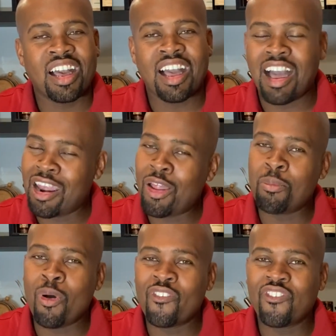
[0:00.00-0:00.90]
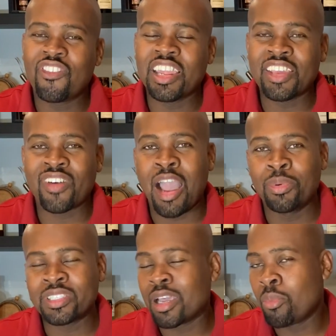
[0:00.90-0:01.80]
a lot more flavor, I
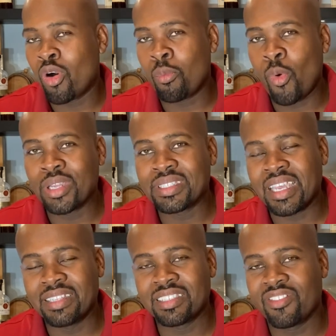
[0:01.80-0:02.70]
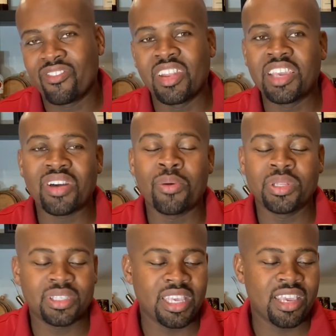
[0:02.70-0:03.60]
would say, more intense in flavor, I would
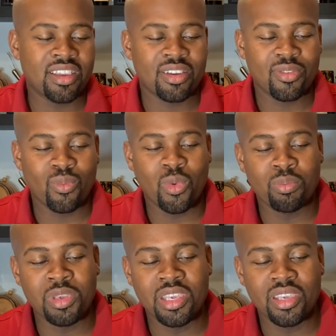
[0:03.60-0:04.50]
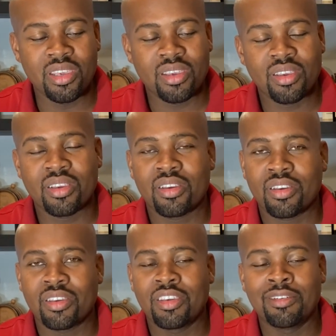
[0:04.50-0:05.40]
say, would be,
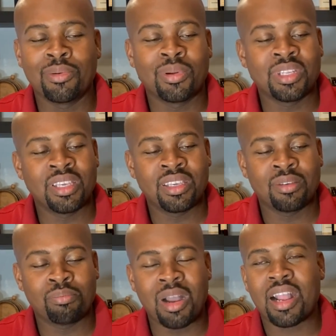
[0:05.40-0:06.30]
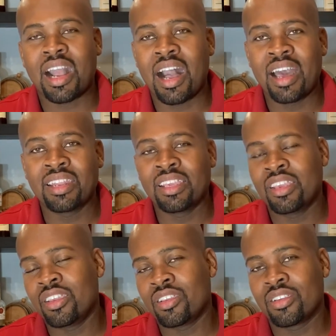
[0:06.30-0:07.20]
the
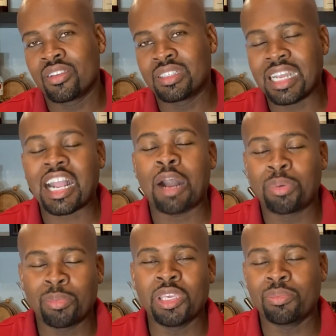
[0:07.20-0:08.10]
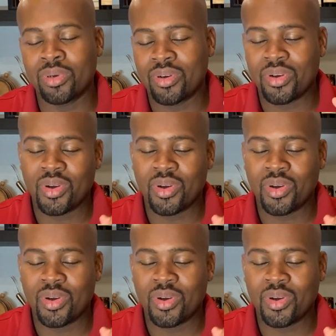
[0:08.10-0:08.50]
Bacardi, Zacapa people,